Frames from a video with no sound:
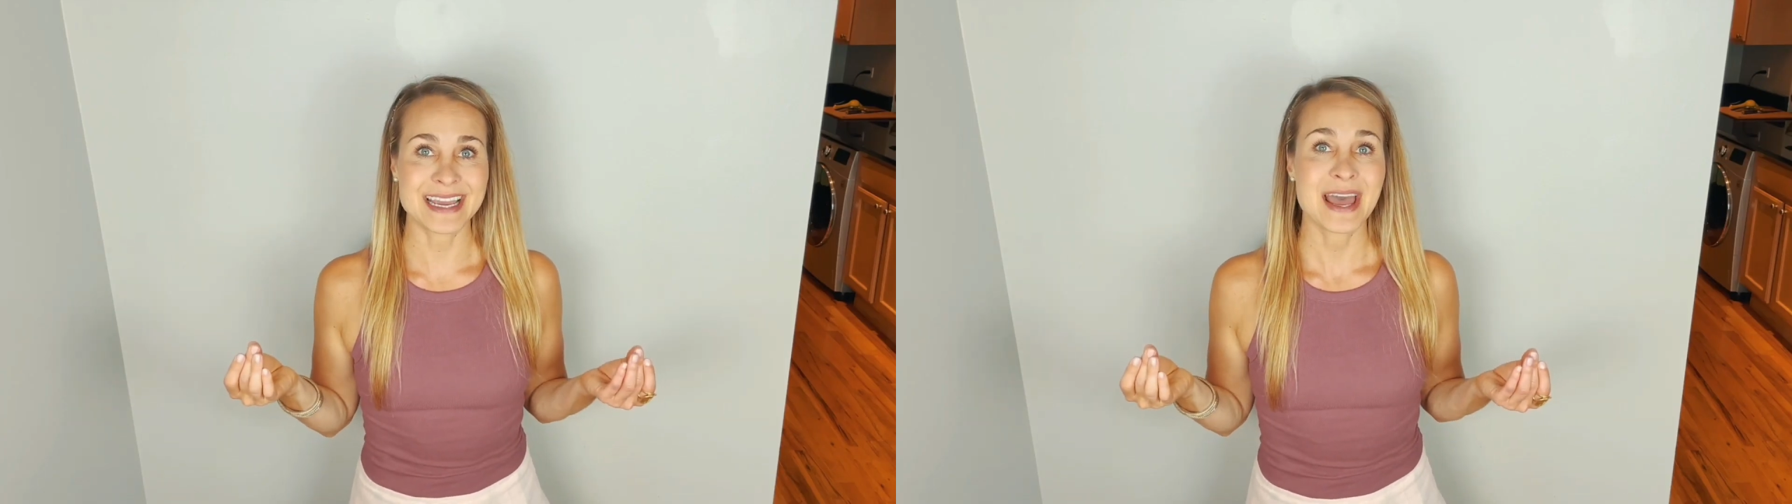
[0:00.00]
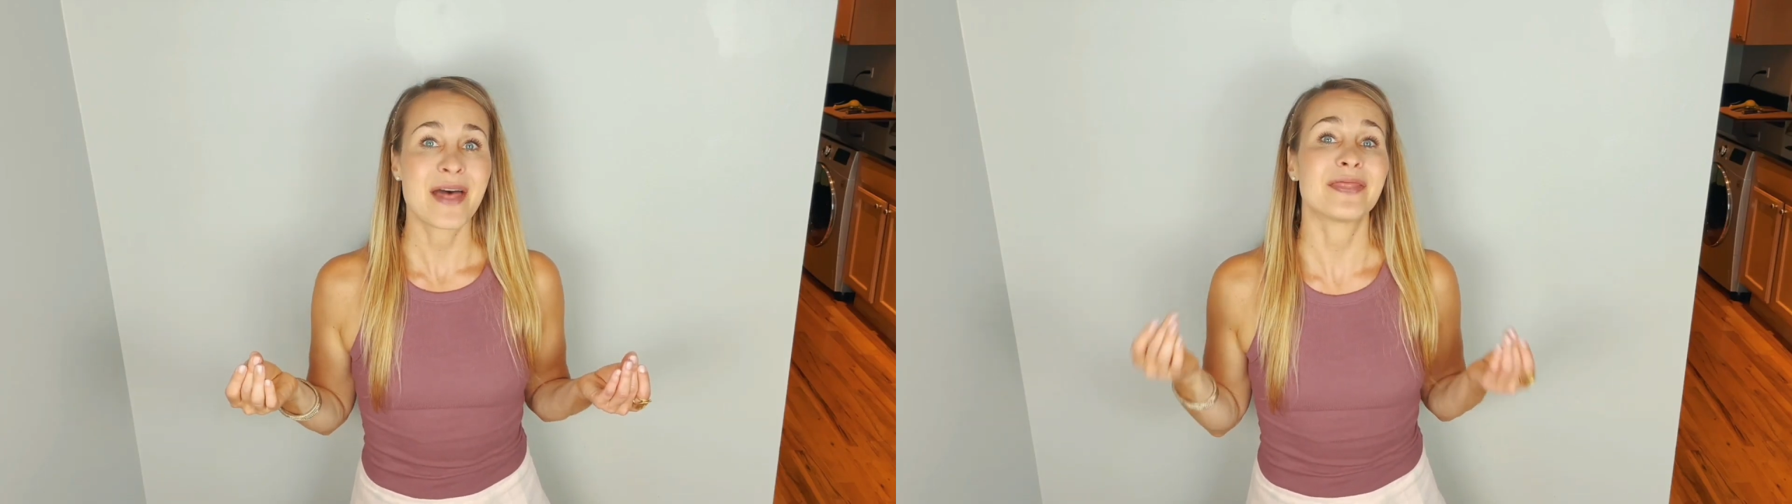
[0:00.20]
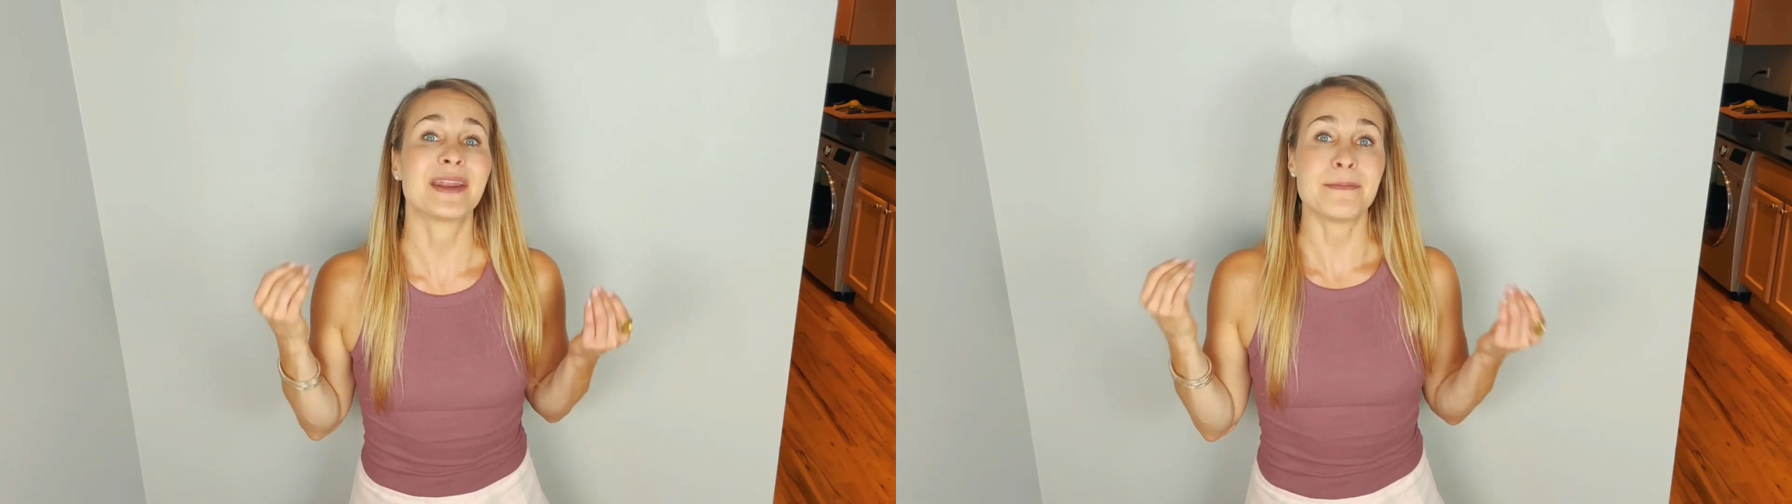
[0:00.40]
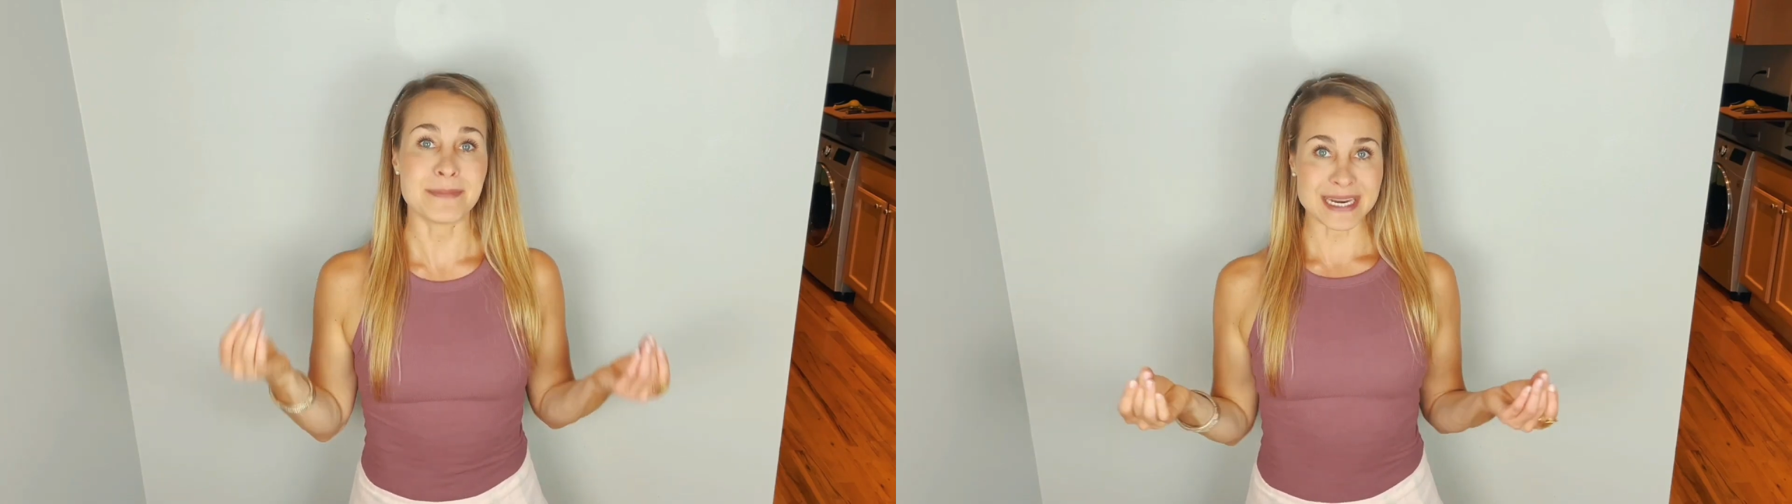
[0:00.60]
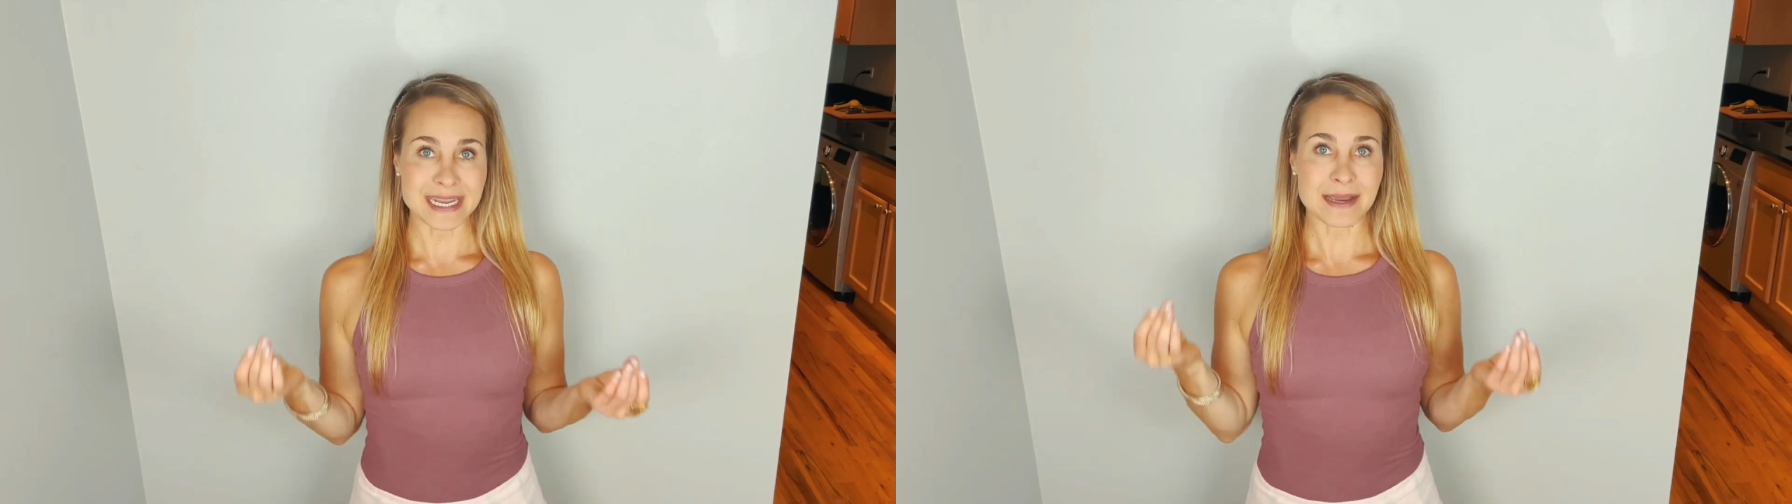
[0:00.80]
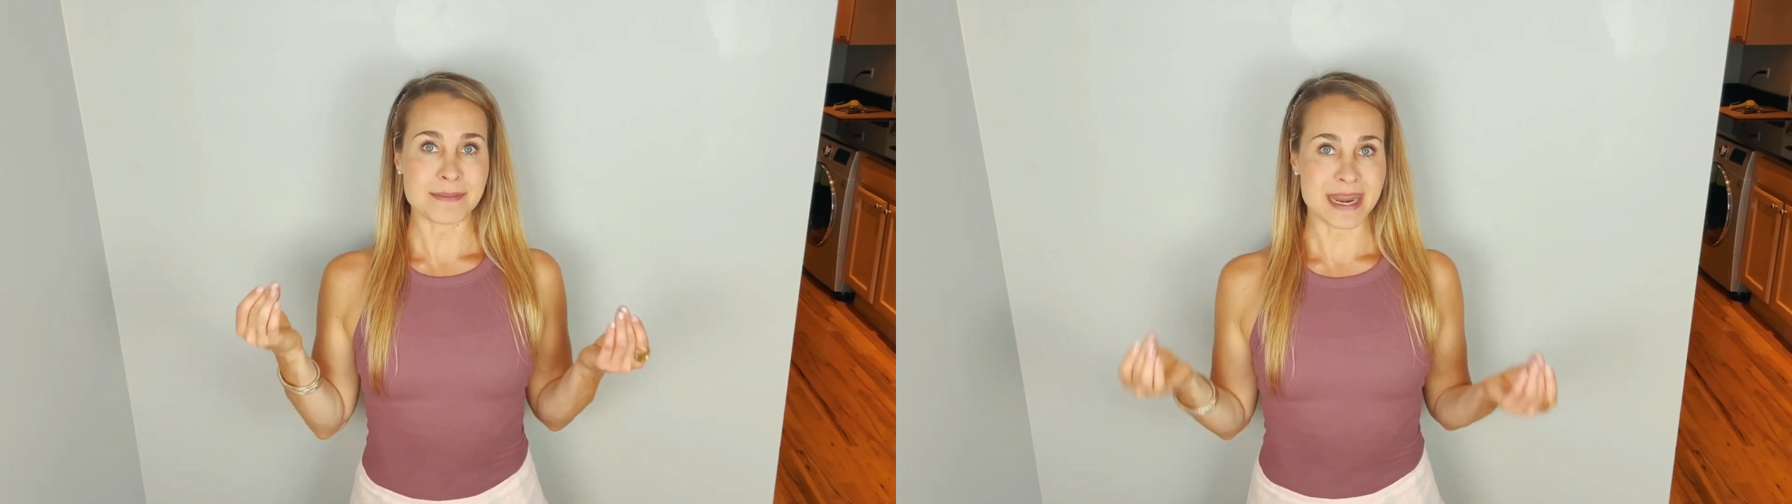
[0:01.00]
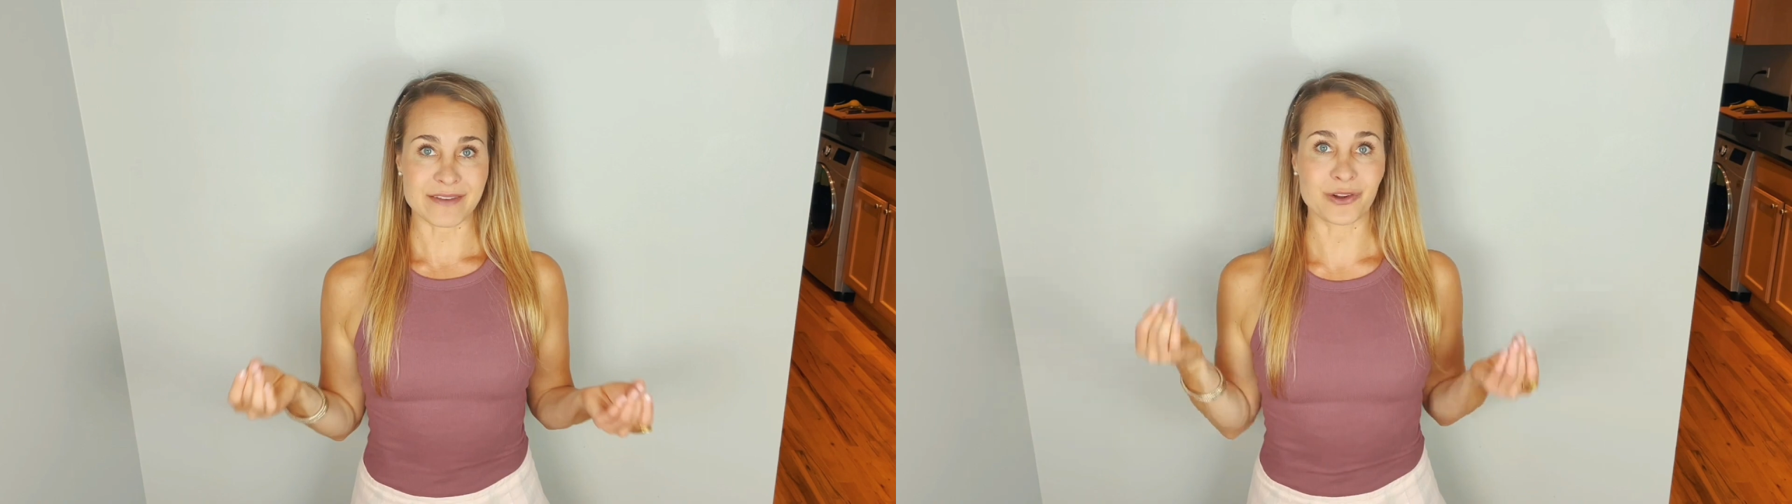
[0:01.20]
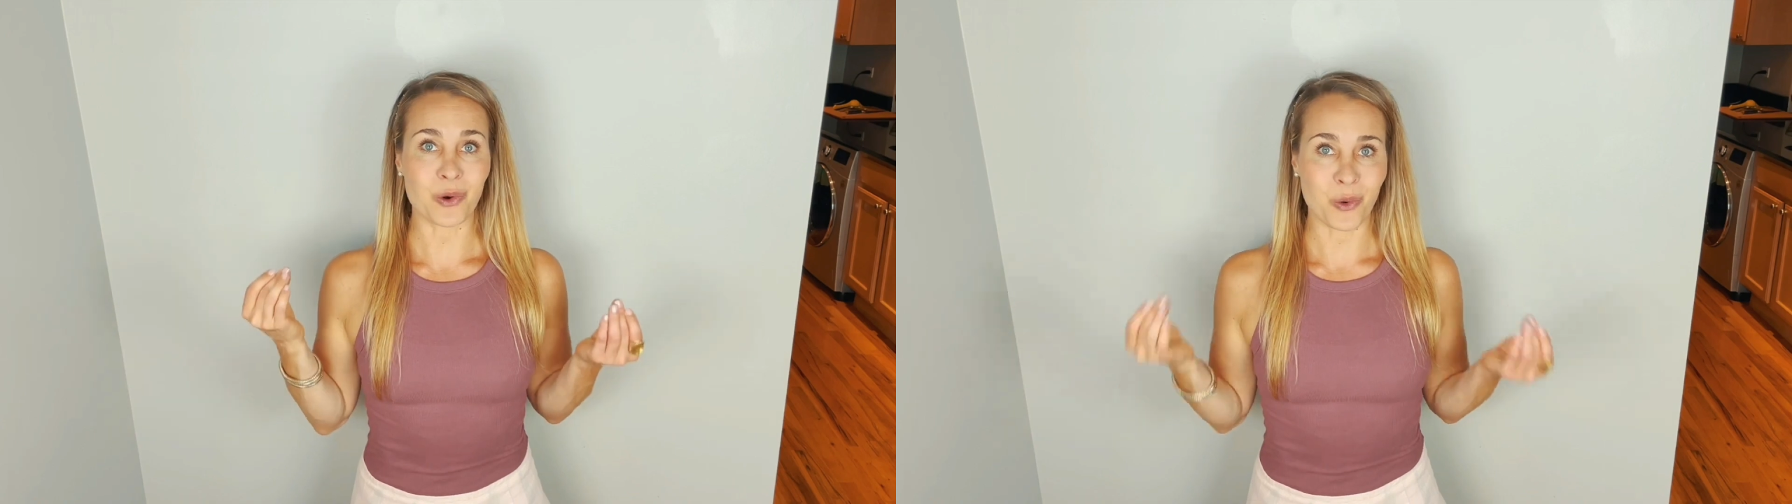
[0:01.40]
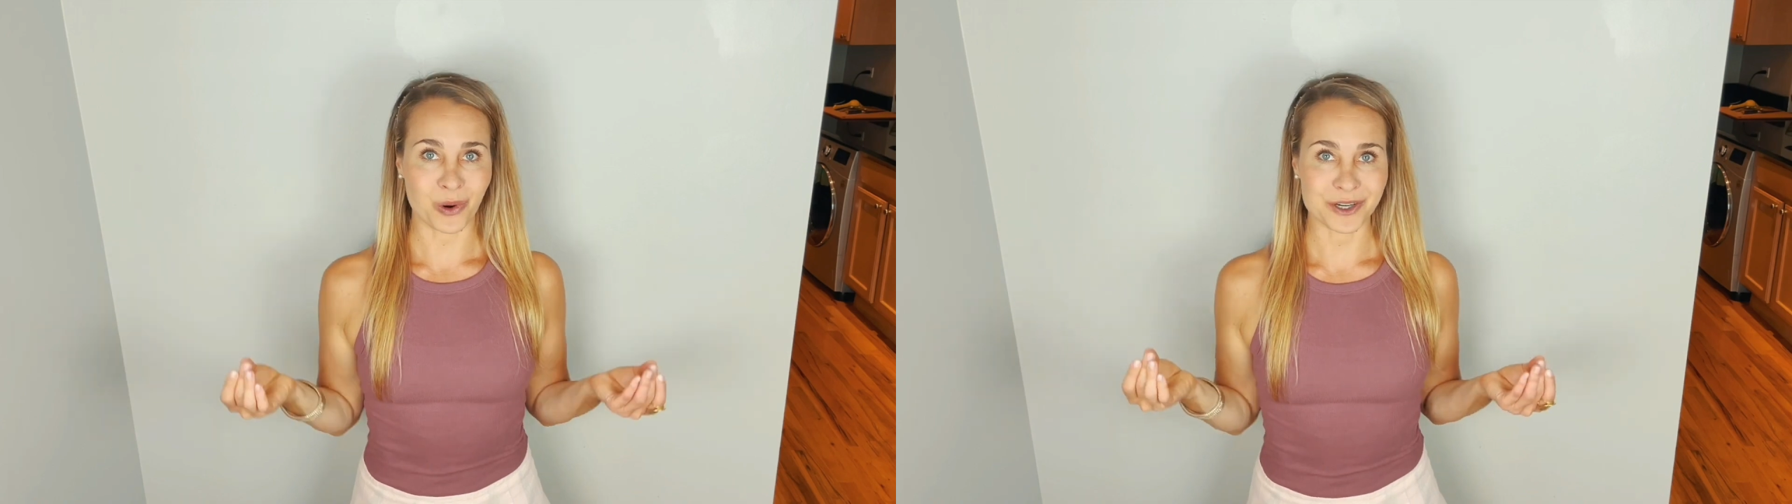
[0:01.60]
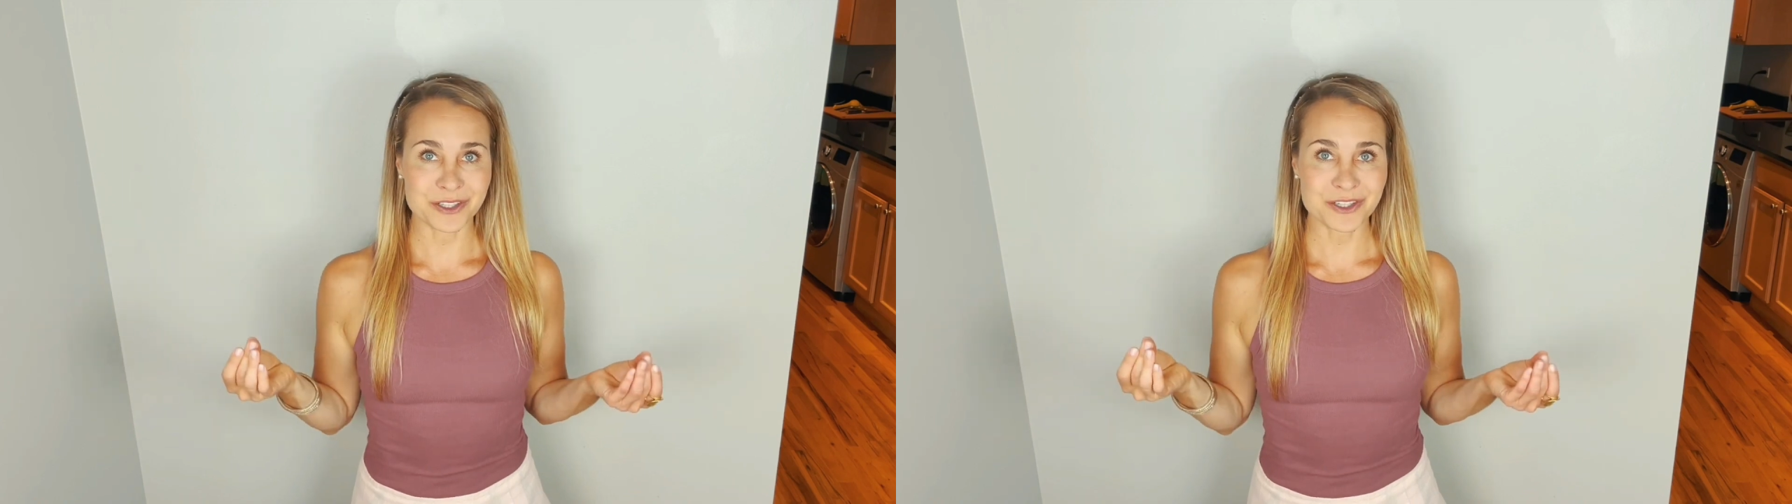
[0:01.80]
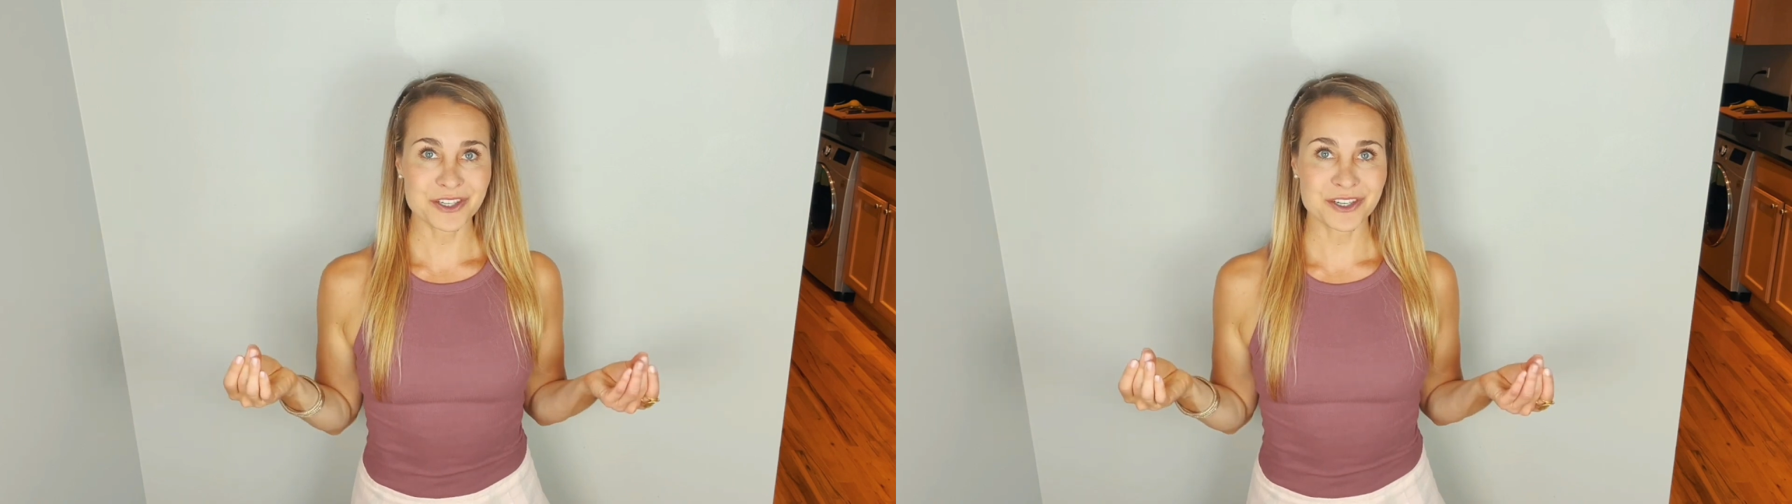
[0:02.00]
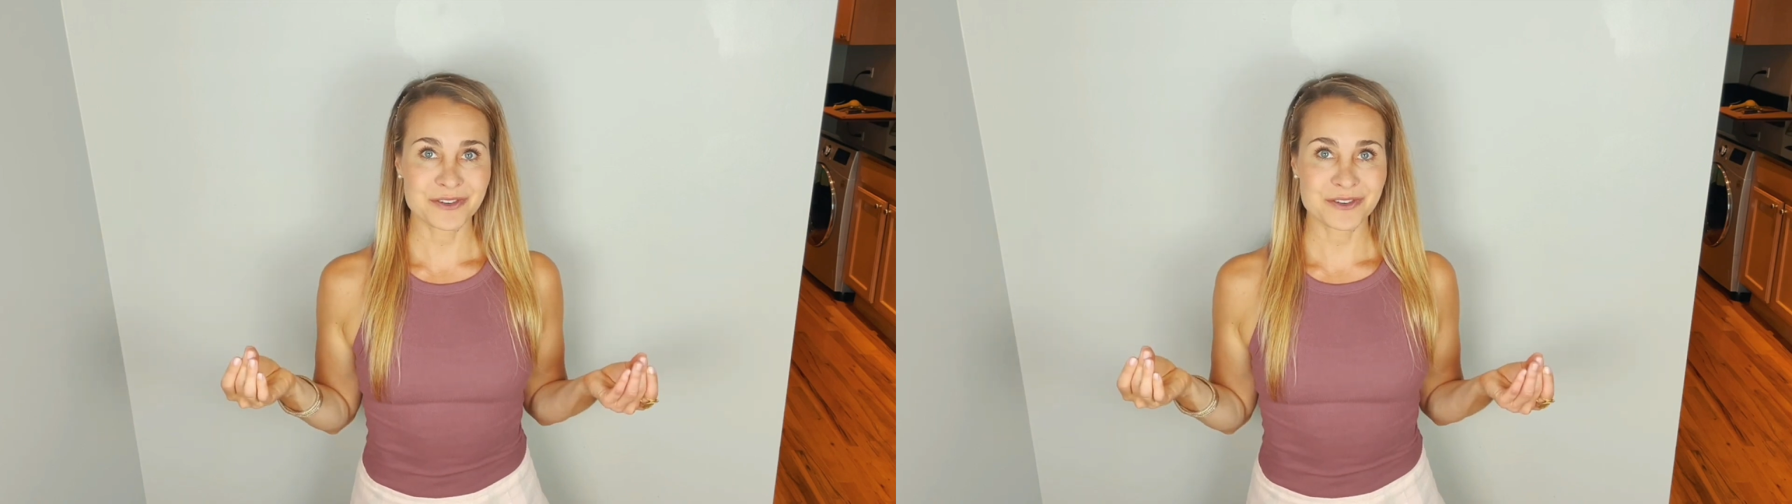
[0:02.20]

than a medium navel orange?